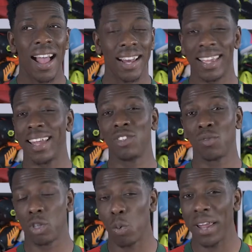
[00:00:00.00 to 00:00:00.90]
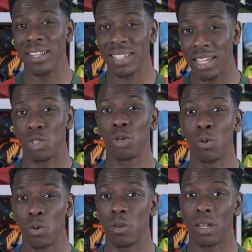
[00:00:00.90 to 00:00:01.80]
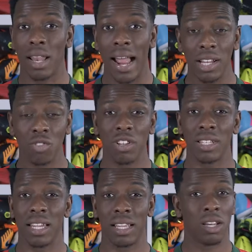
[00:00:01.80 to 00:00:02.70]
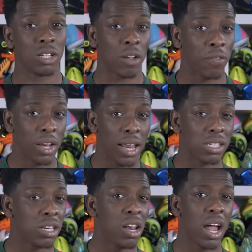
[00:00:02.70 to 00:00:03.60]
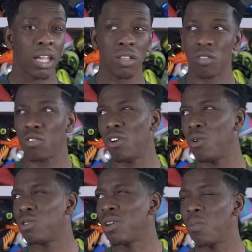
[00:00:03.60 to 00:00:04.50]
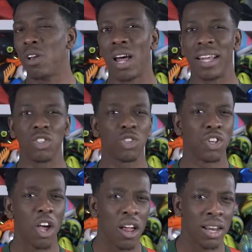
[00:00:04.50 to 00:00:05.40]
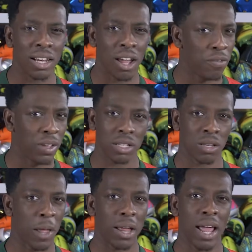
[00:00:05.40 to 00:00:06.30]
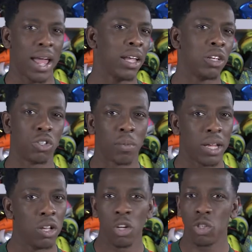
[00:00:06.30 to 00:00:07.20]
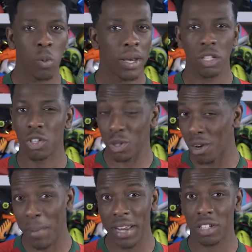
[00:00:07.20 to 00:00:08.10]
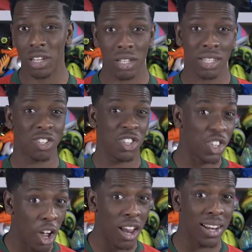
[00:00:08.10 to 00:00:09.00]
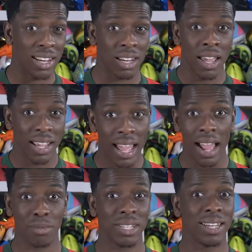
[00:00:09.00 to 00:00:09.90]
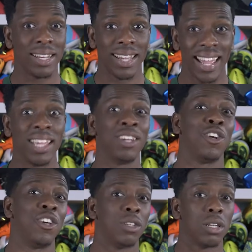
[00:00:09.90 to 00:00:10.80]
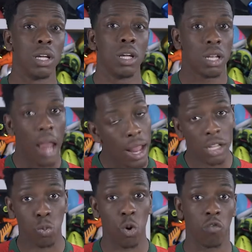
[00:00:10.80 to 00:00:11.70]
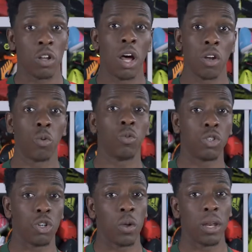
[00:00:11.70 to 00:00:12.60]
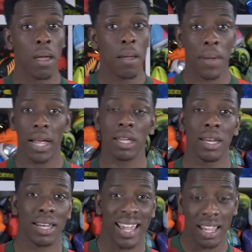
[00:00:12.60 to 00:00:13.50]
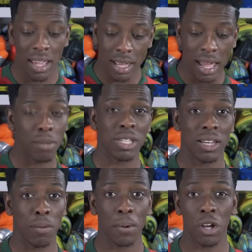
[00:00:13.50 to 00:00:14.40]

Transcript: at the age of 22. That is ridiculous. I think that's like, you know, someone like Sterling, I think is about that age, about 22. So imagining Sterling captaining England. That is what Ronaldo was doing back in the day, captaining